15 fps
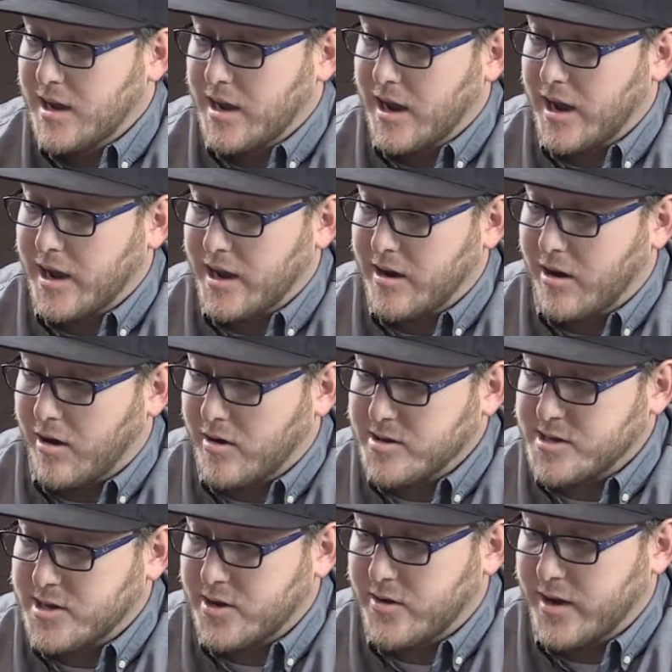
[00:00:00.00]
I can
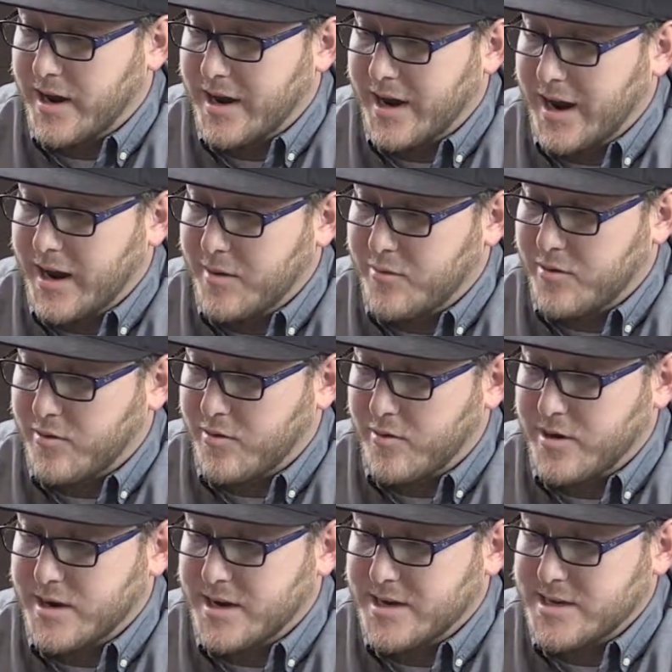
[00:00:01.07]
also enable
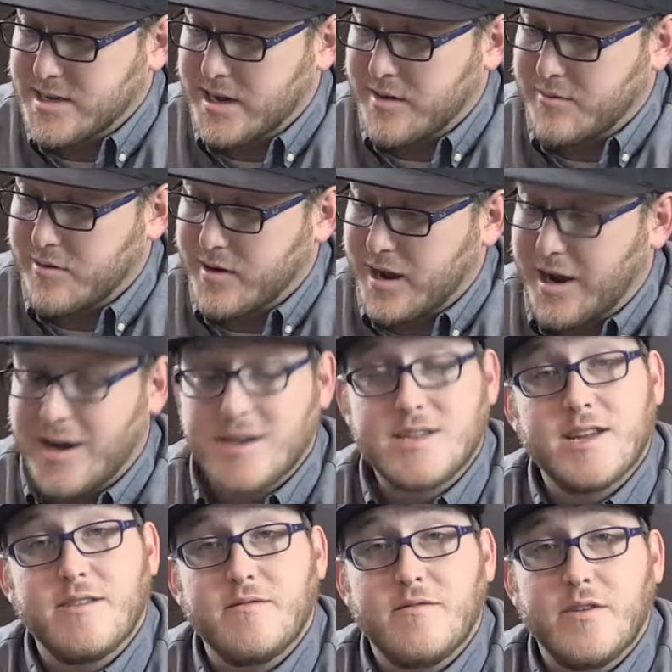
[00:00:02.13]
or disable
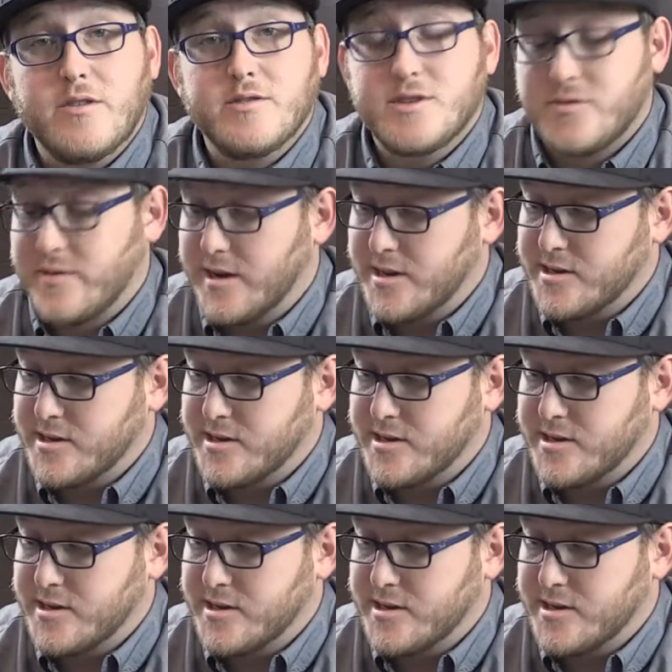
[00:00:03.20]
content filtering.